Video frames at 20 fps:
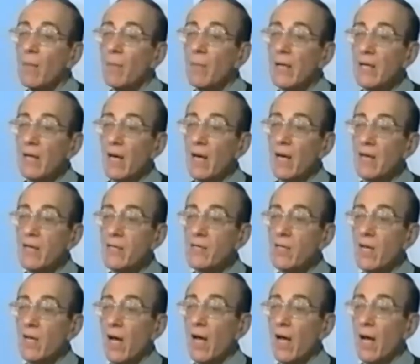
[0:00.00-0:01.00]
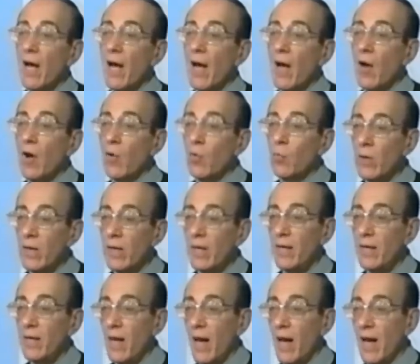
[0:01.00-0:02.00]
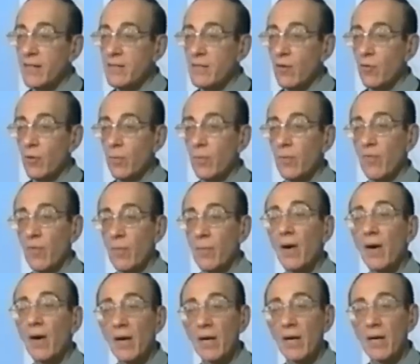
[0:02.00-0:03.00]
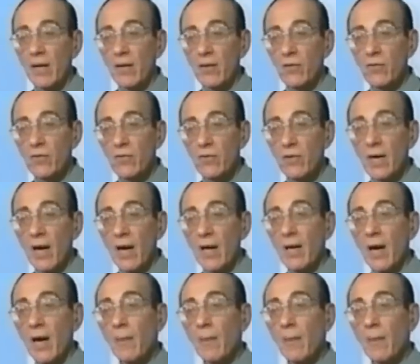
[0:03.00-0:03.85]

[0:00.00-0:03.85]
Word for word: because we, as a group of Americans, got an